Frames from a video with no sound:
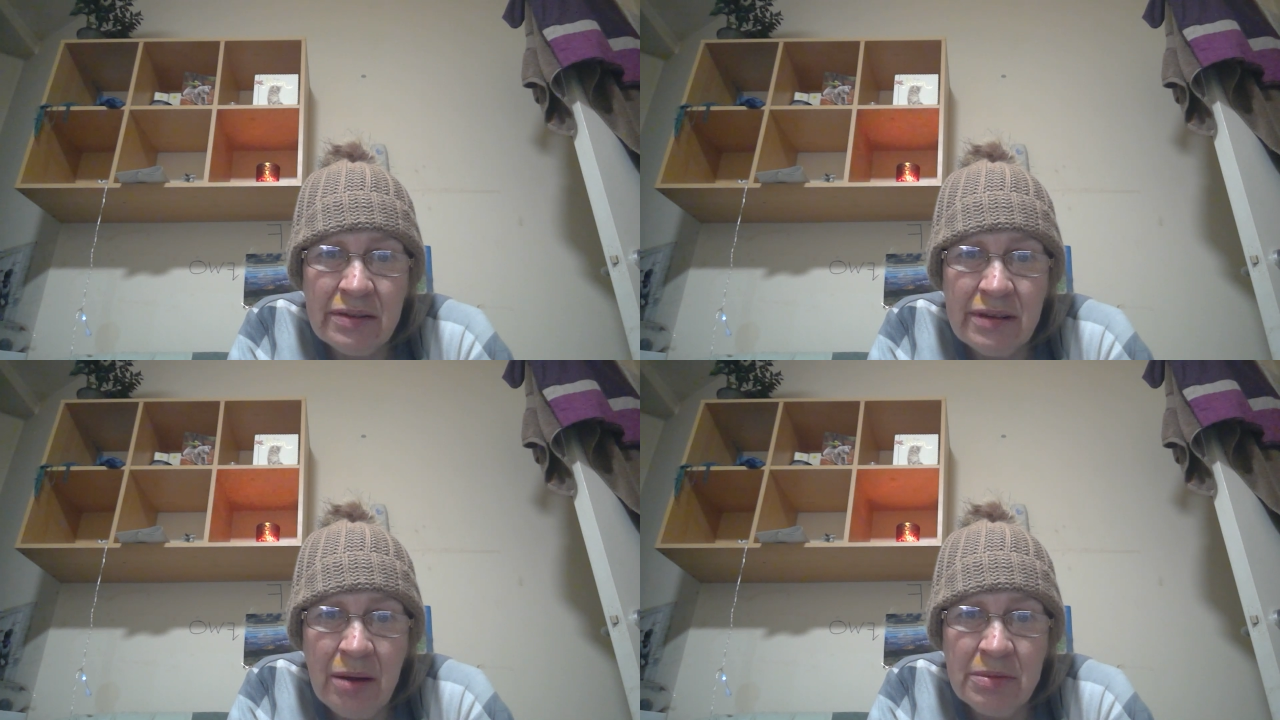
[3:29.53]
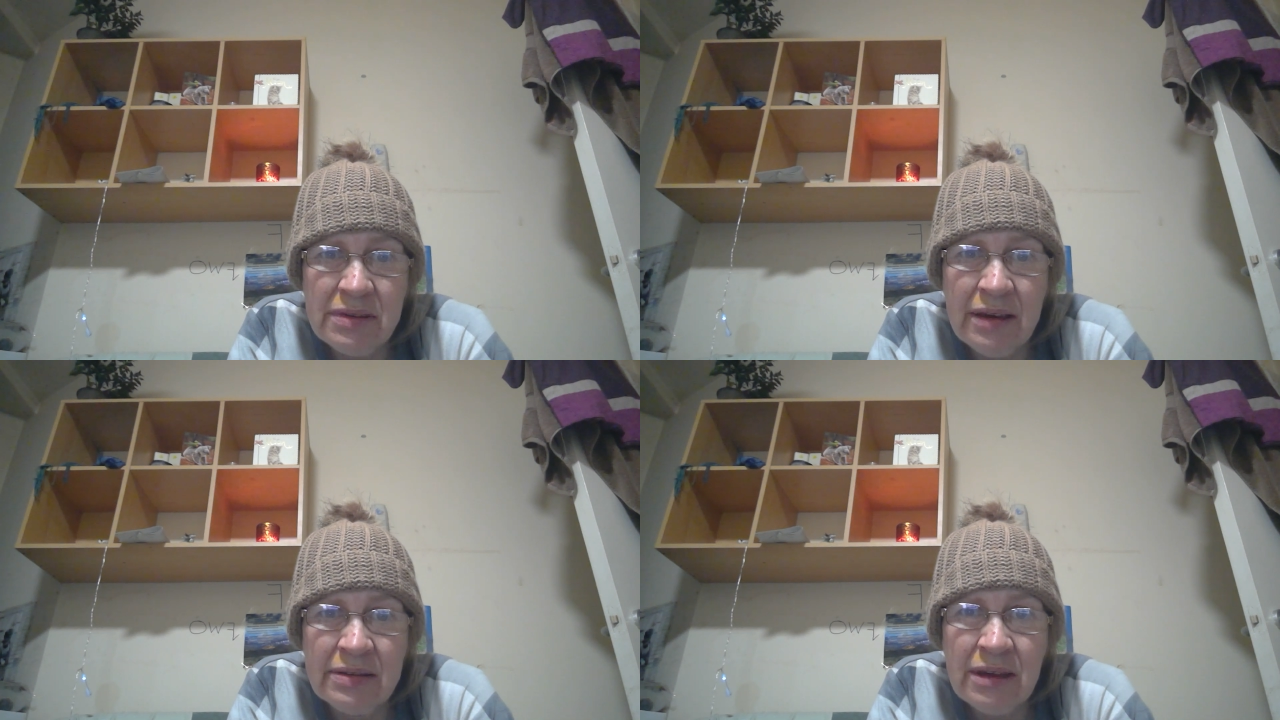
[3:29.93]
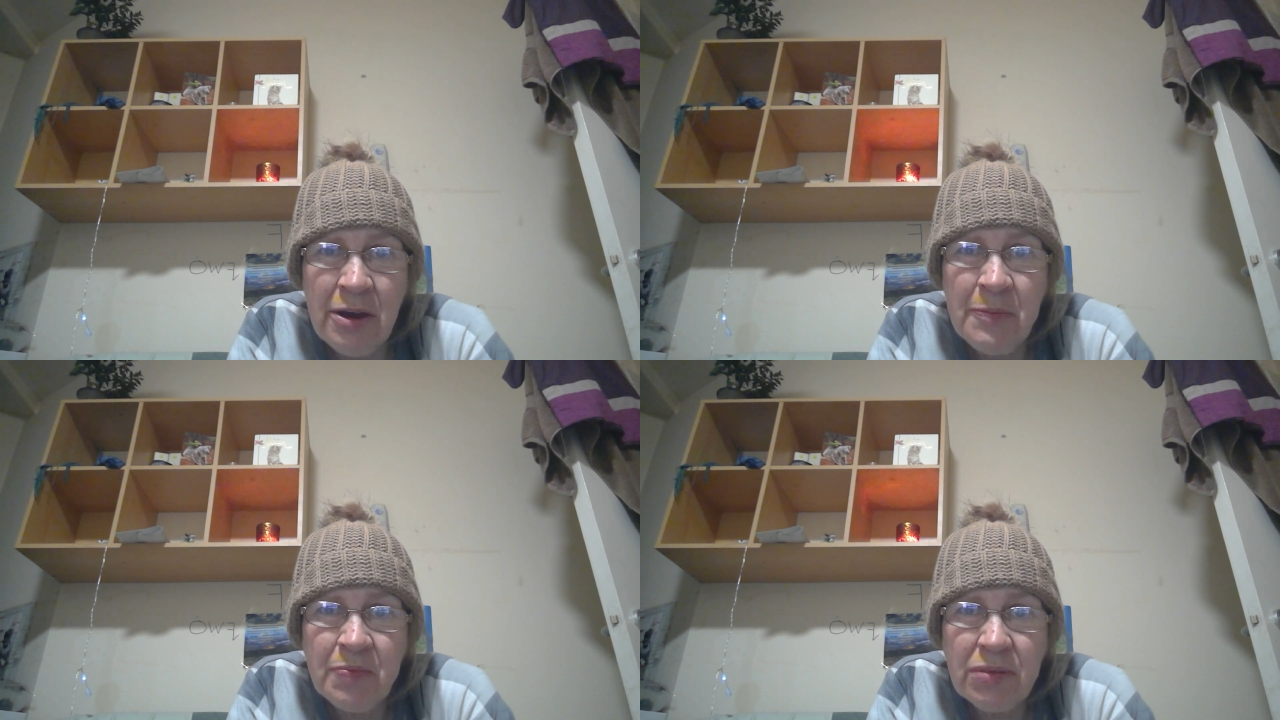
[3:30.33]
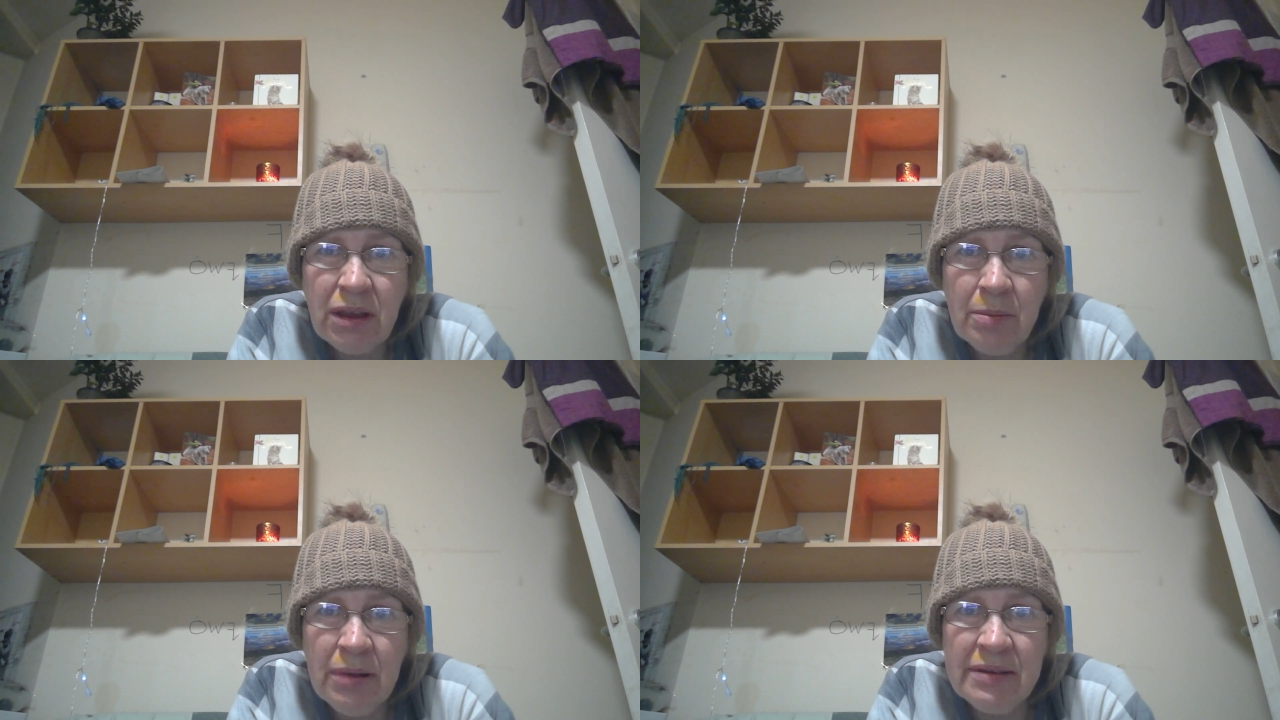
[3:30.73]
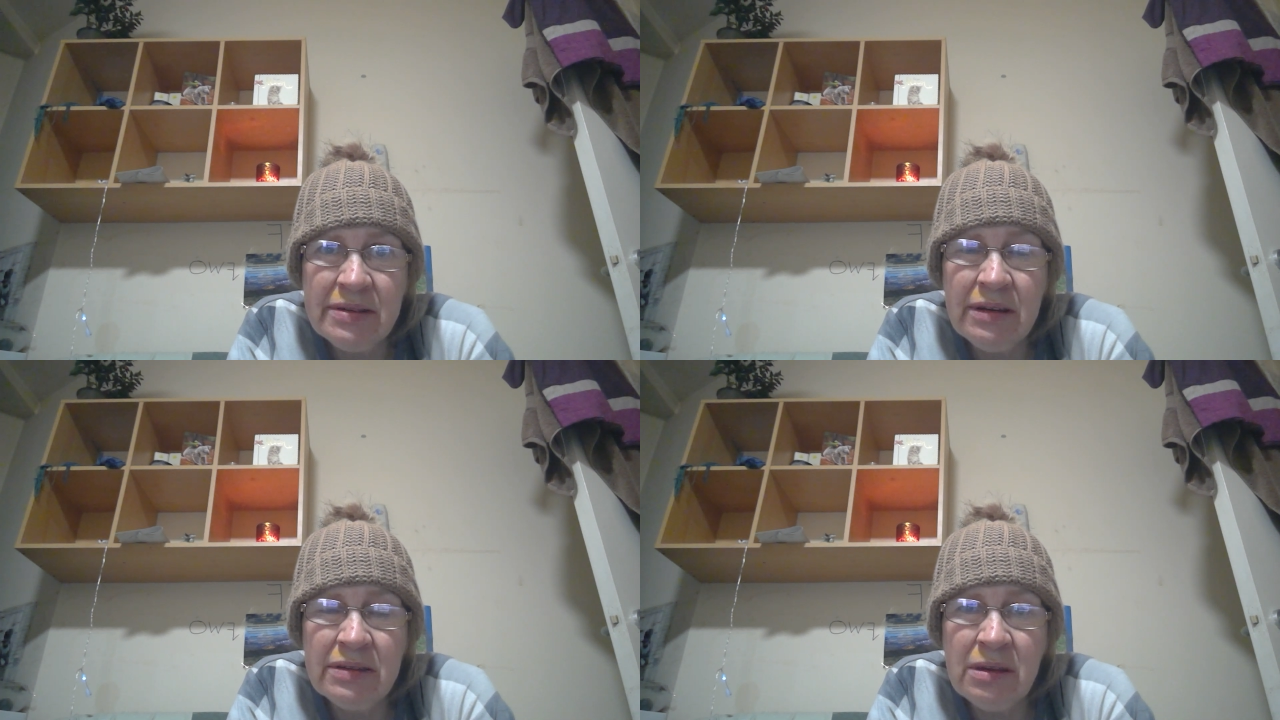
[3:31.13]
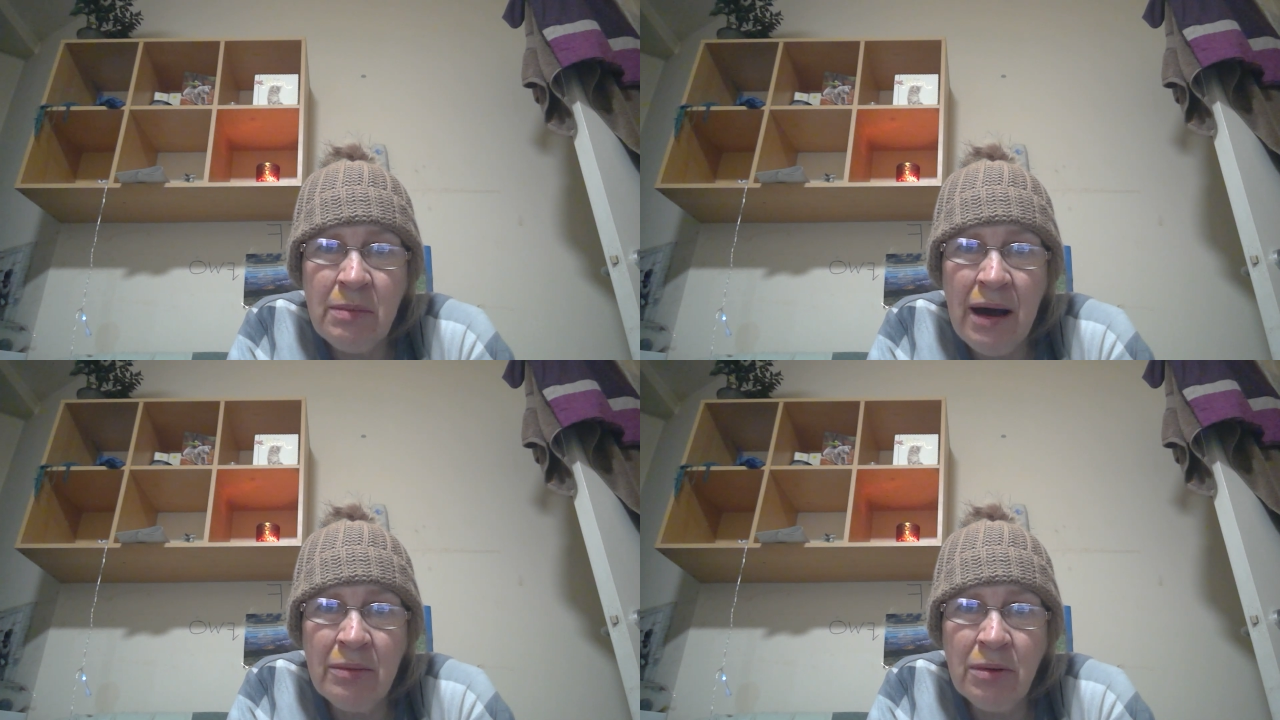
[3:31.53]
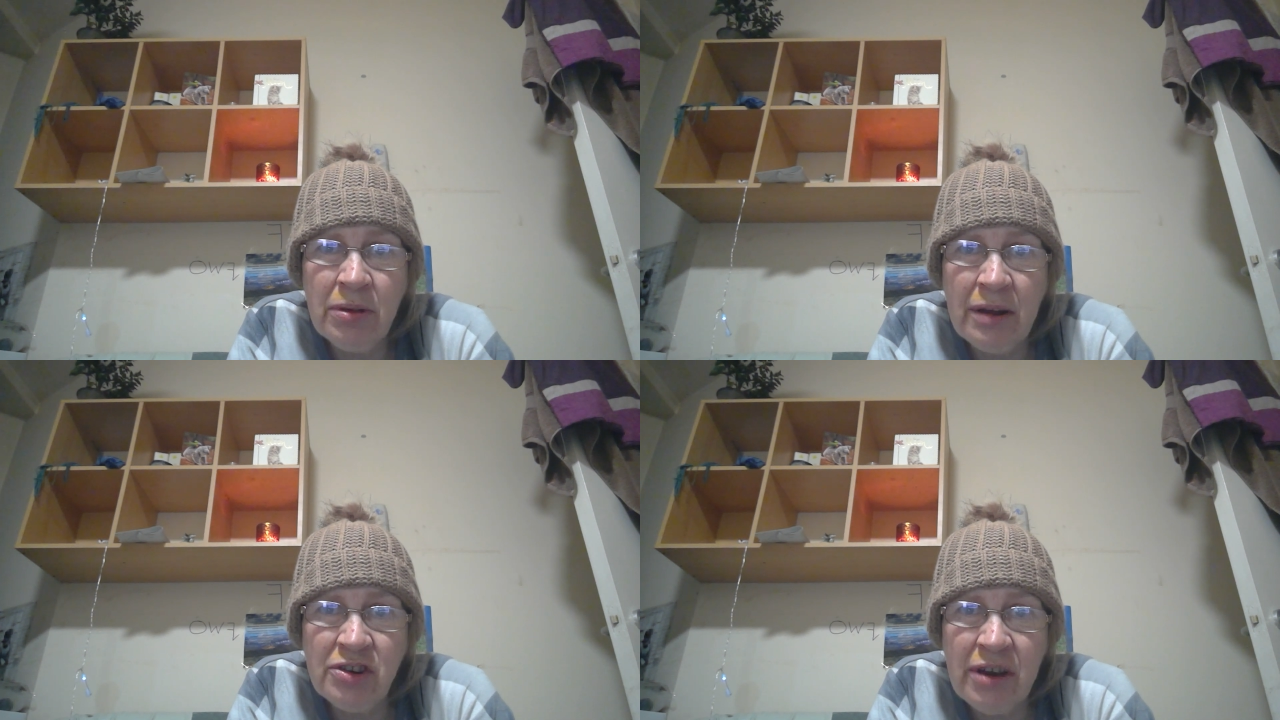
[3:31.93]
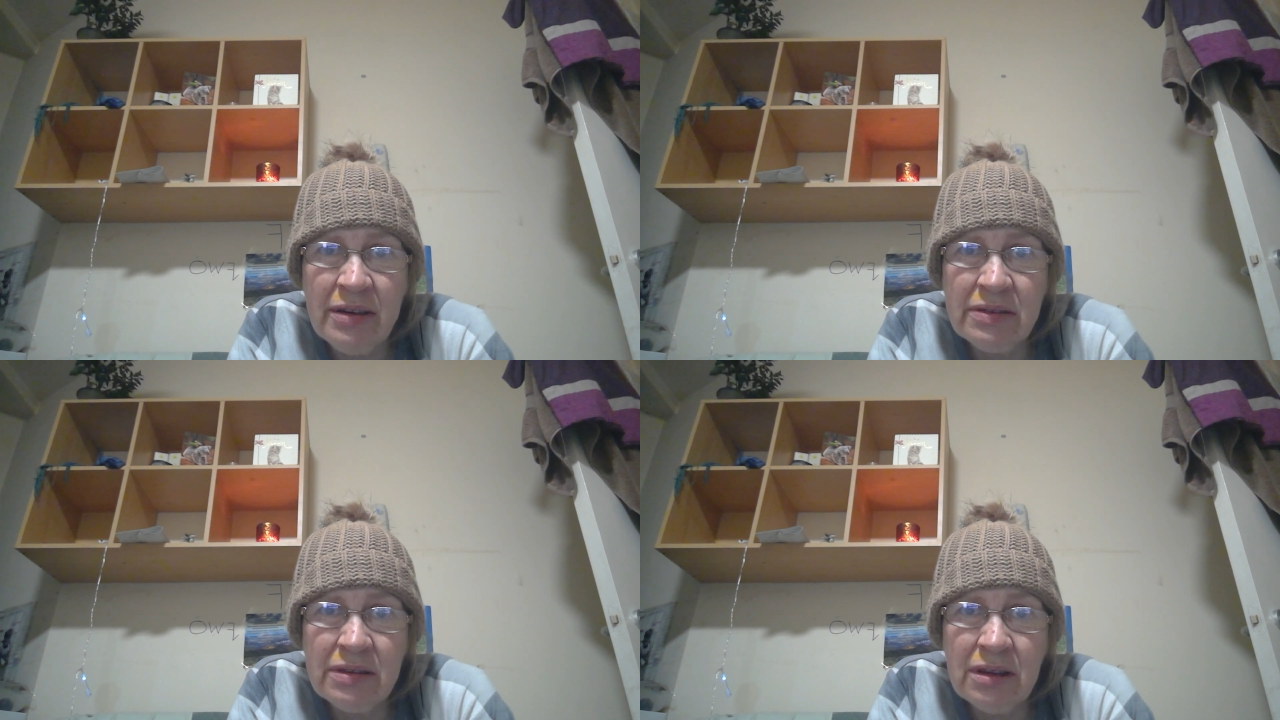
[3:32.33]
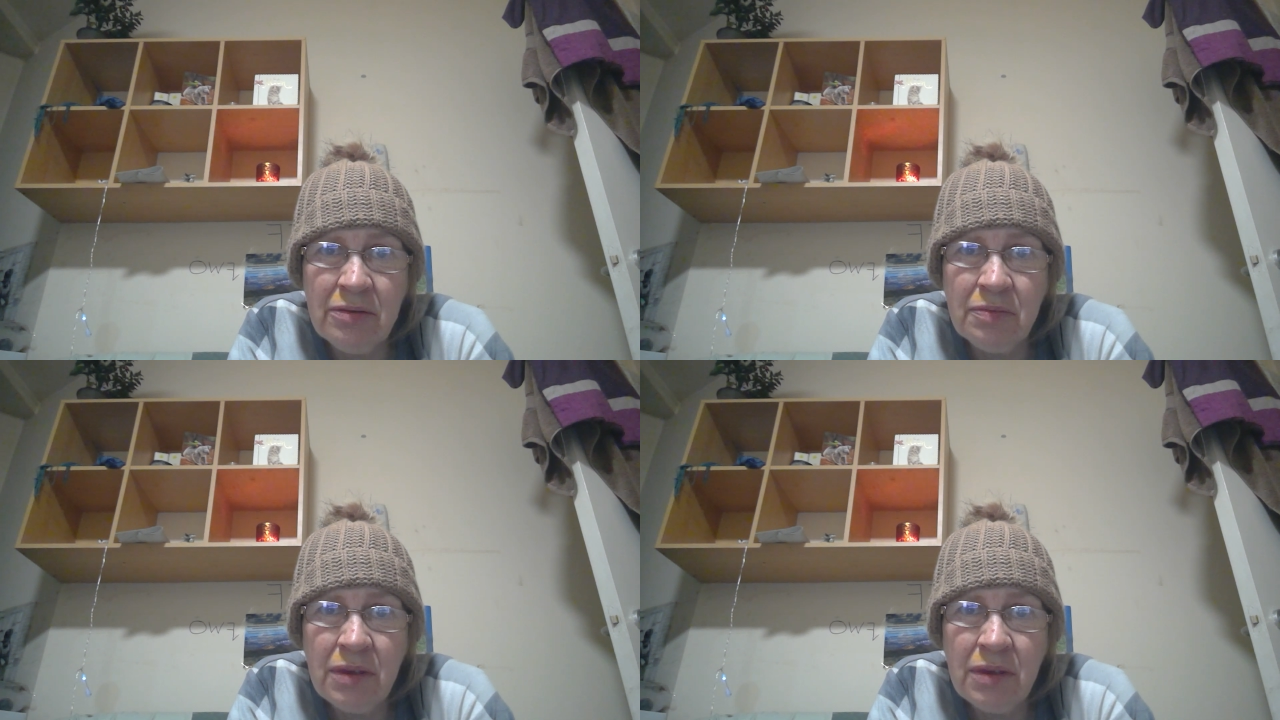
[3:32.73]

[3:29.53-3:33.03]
Psalm says, blessed is the man who thou chasteneth